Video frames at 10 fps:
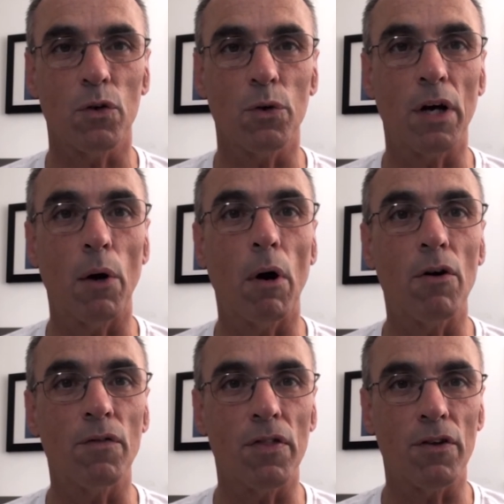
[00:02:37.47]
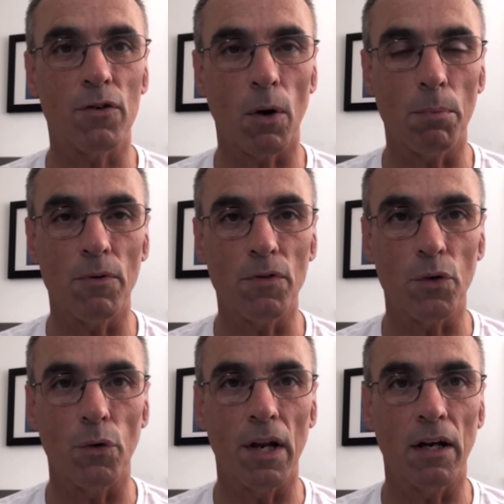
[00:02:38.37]
to go over the top
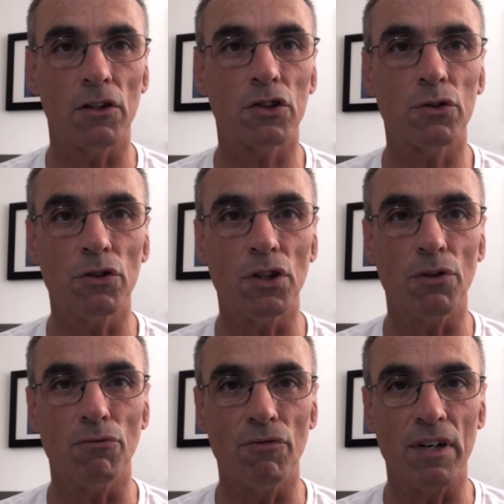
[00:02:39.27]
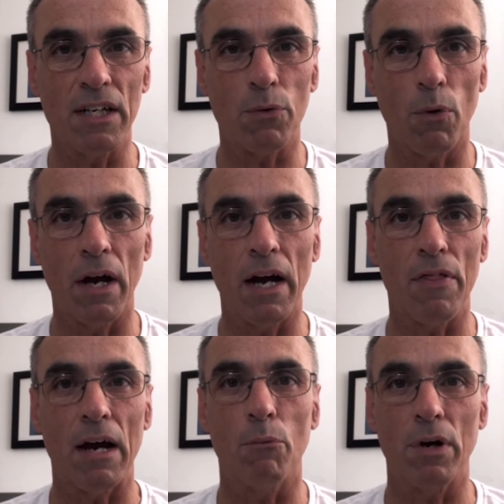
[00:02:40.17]
of your LUT should you
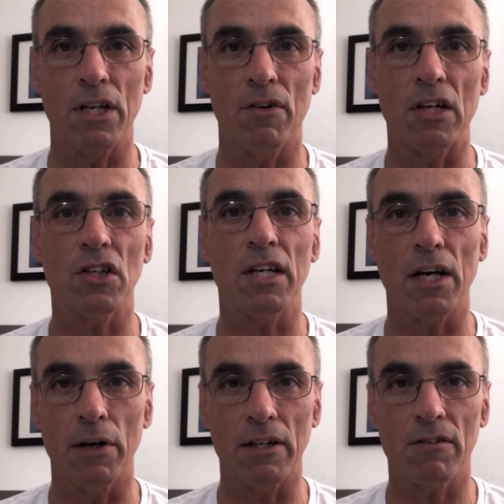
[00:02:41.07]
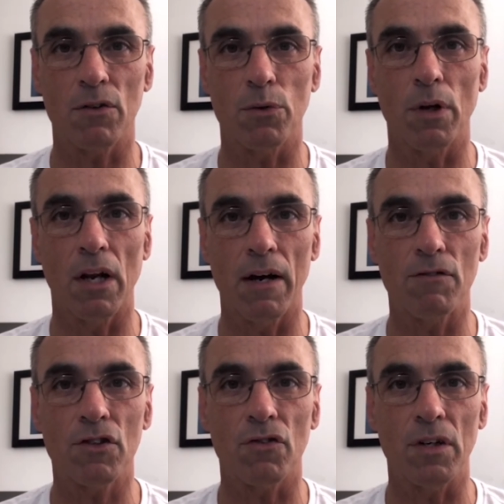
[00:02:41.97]
require that when you're actually going to a
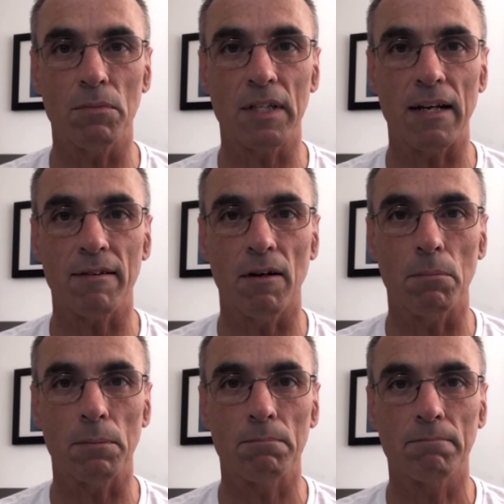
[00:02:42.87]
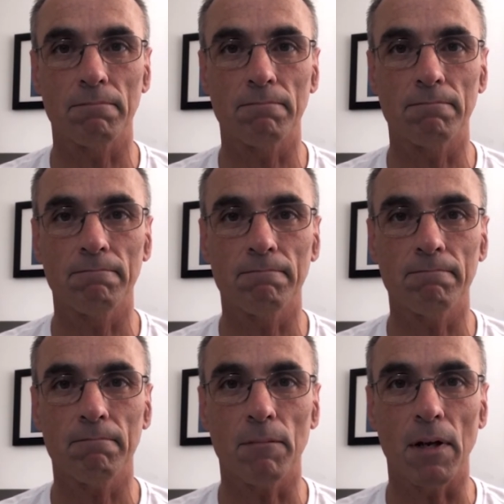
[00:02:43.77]
live stream setup.
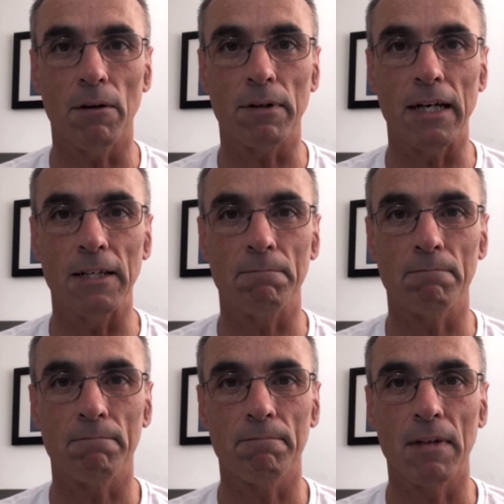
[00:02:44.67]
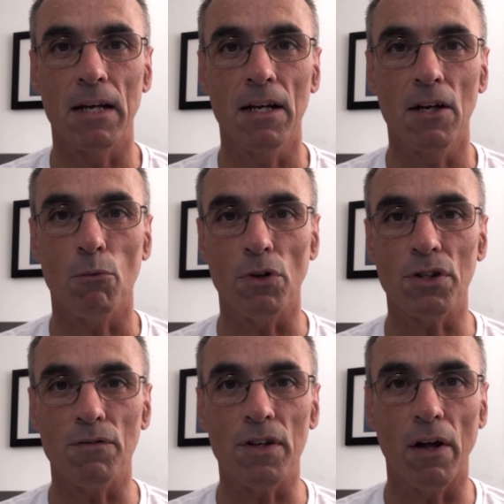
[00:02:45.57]
Okay,
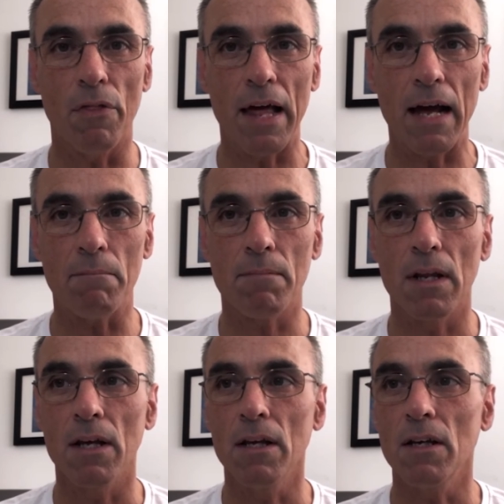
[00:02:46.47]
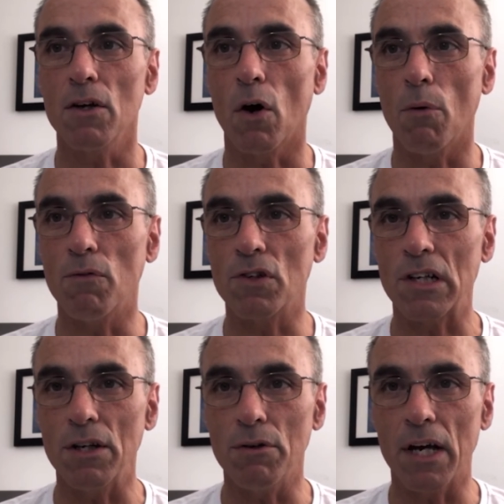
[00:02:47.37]
once you've done that,
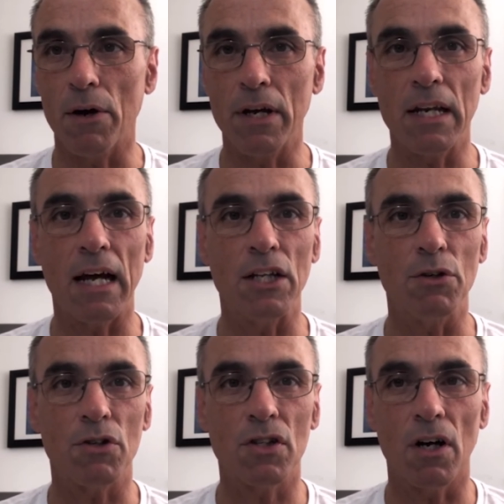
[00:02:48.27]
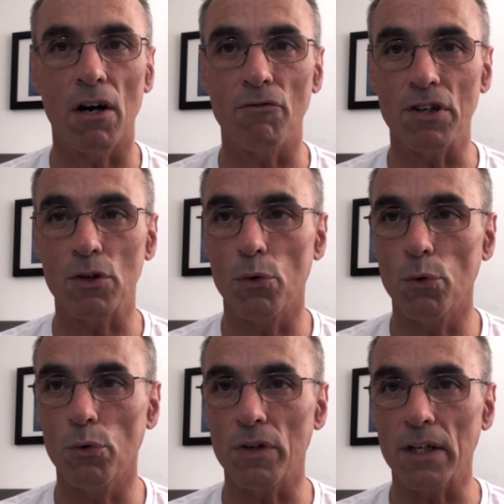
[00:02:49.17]
obviously you go in and you start
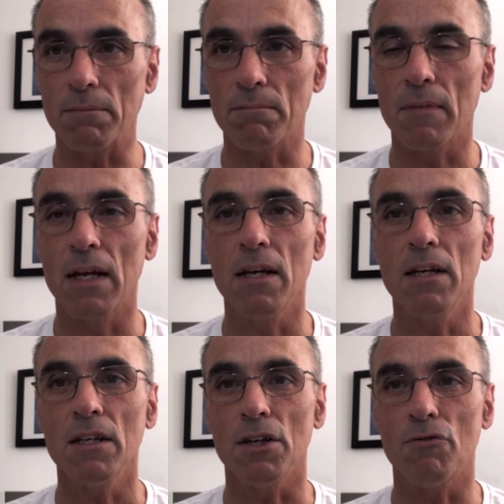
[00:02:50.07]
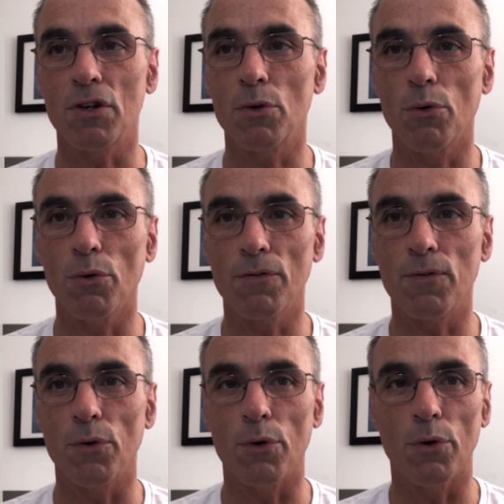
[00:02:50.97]
recording. You
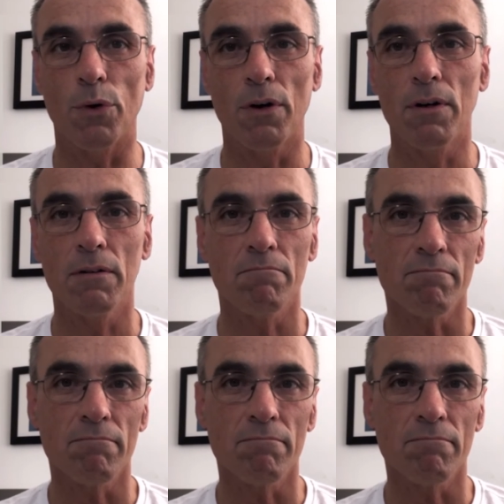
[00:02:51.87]
record for